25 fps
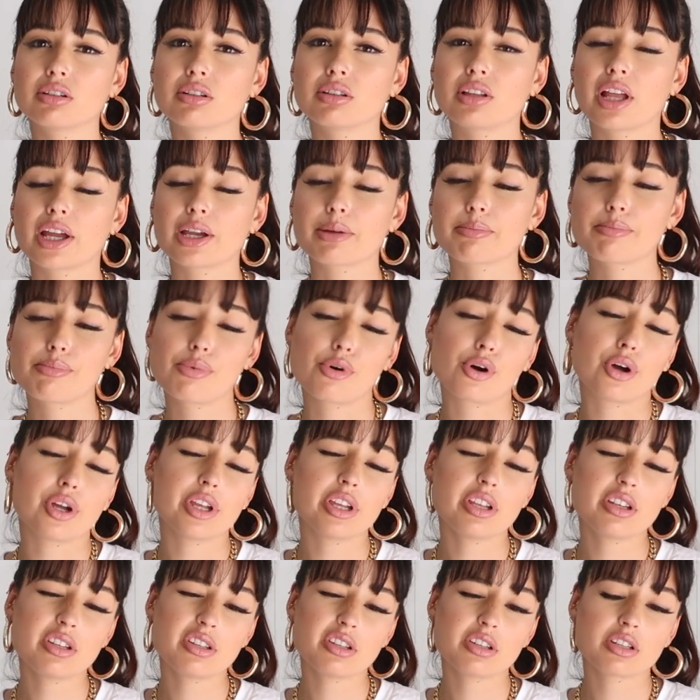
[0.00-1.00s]
like
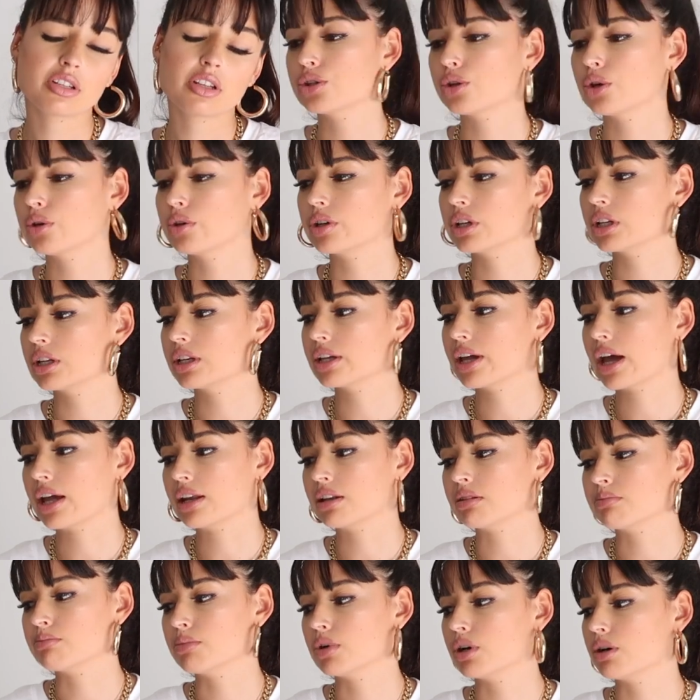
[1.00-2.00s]
boyish, so you can
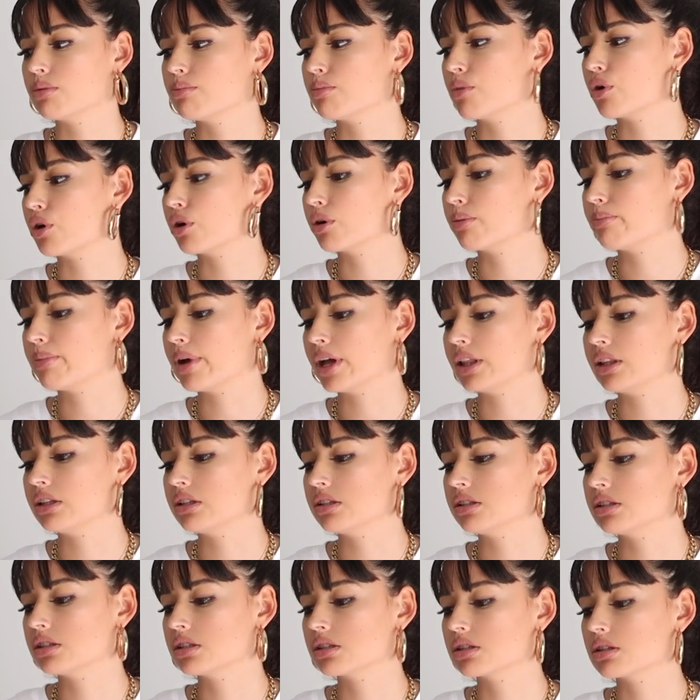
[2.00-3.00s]
get a more
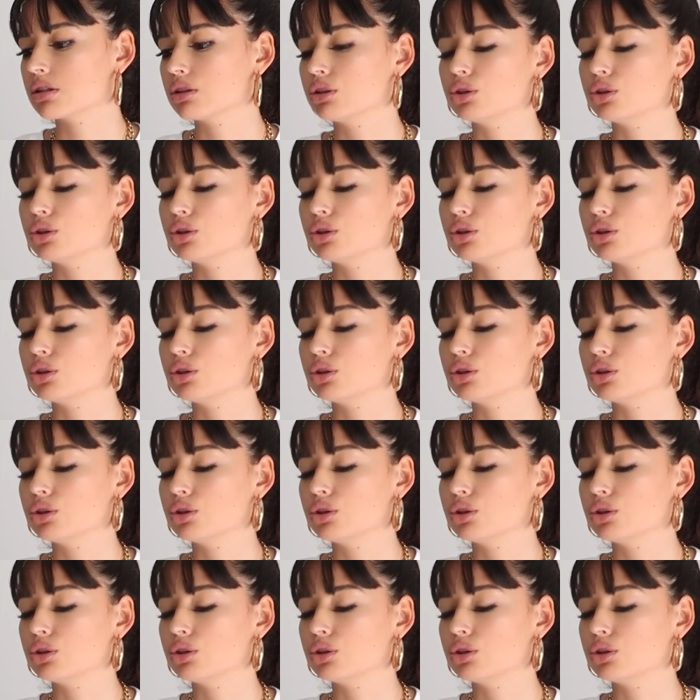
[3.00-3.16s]
balanced